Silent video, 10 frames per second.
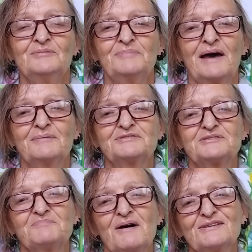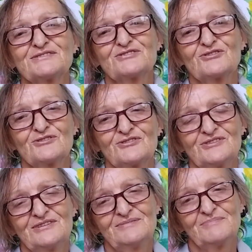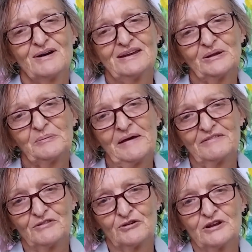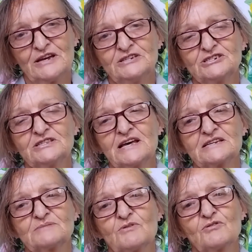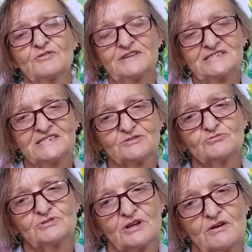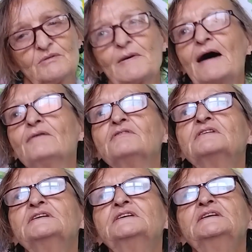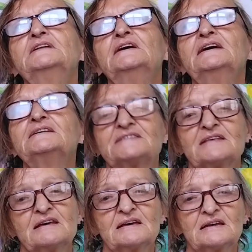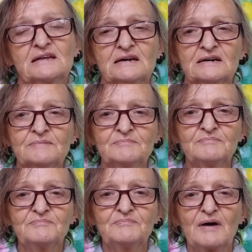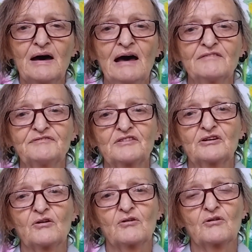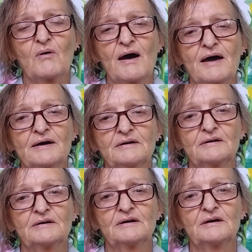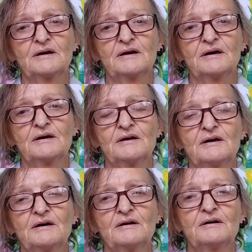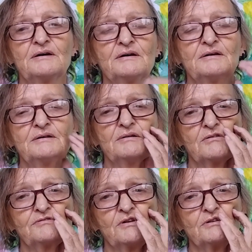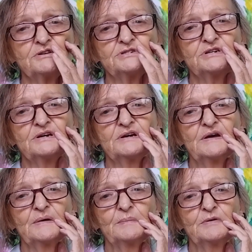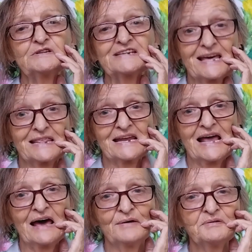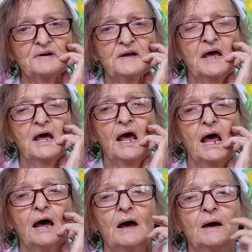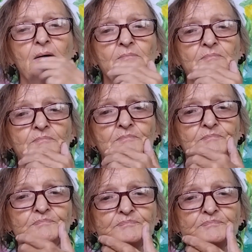be able to pass on my little bit of knowledge. And that's what this is also about, is that I have got quite a lot of knowledge put together now, and